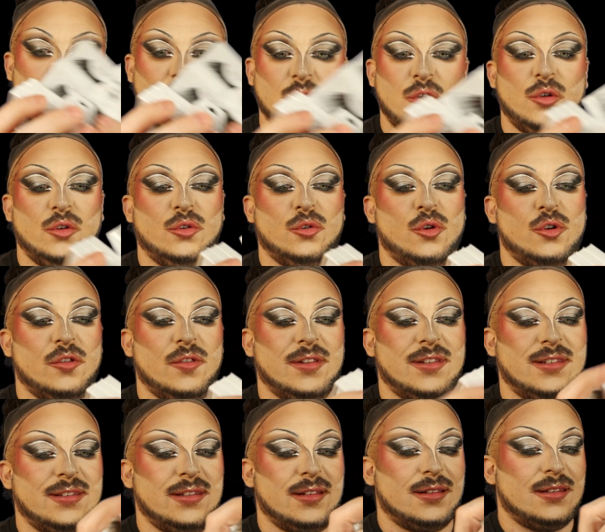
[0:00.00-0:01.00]
you can order the
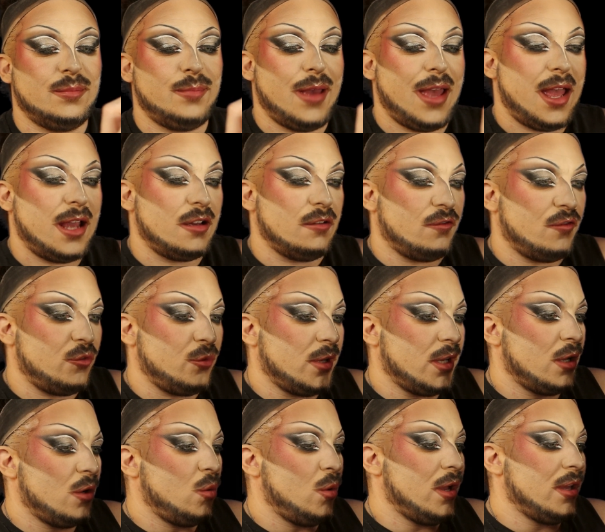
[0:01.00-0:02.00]
6-pack of
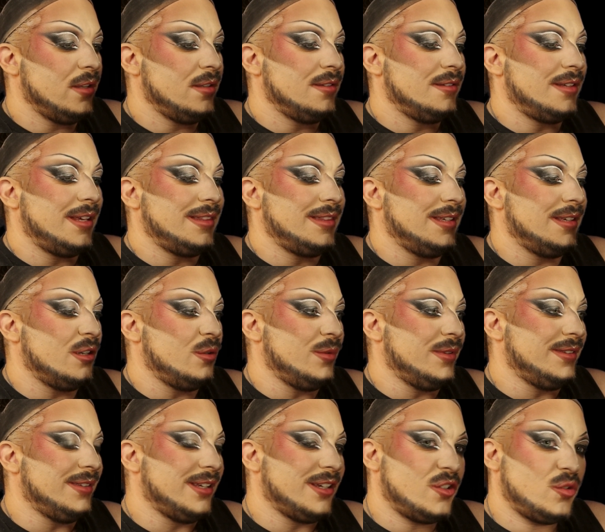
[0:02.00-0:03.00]
301s. I think it
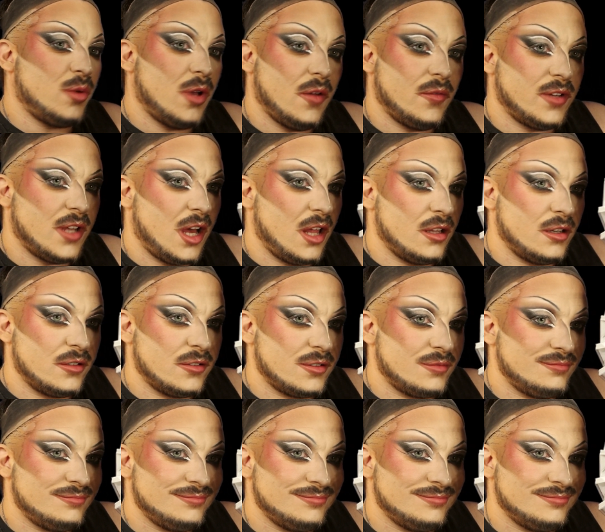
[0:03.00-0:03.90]
was like $12.